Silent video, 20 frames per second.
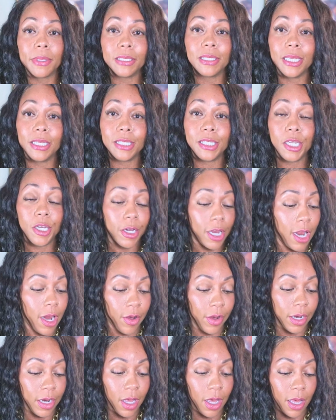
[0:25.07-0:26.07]
this into your
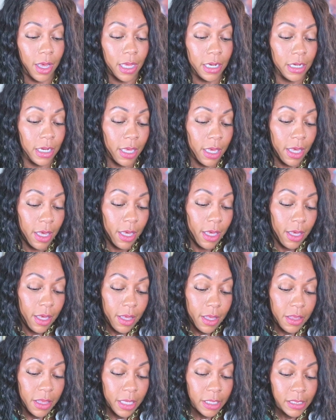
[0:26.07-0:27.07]
carry-on.
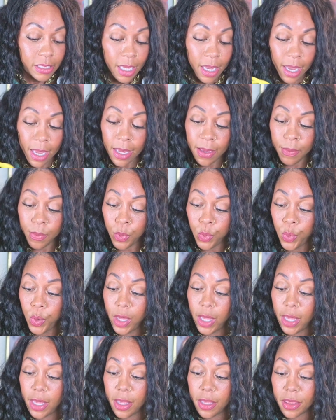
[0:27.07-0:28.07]
This came
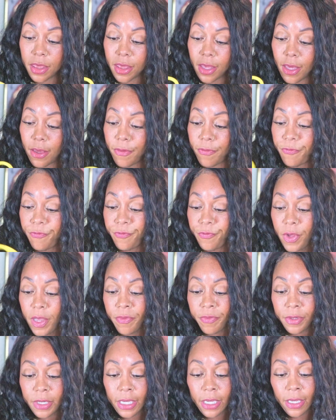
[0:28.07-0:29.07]
with
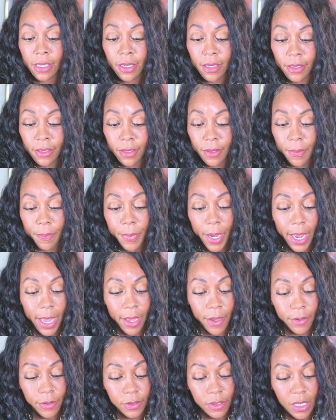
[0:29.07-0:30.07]
50
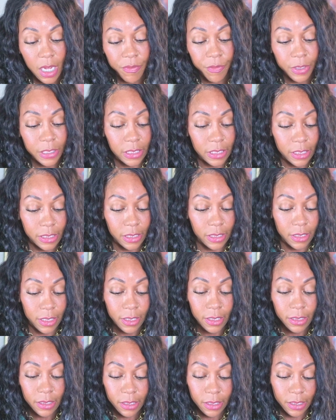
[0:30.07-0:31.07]
pounds of
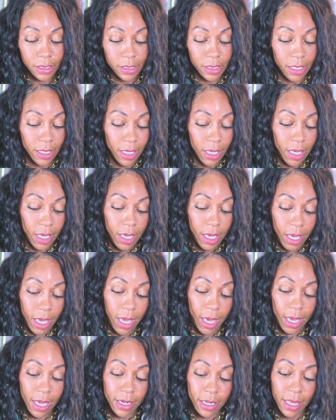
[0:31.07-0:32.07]
resistance,
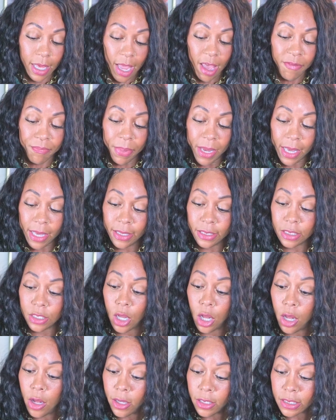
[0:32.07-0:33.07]
and they have bands
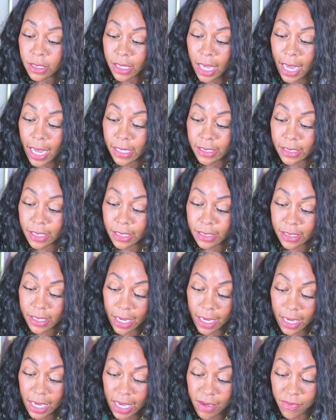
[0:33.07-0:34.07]
all sizes.
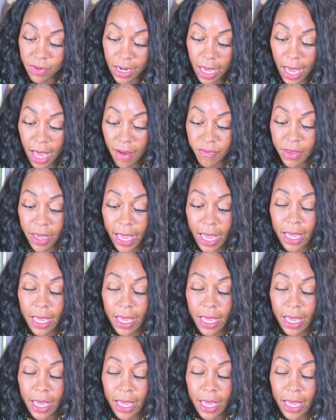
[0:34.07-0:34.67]
They even have the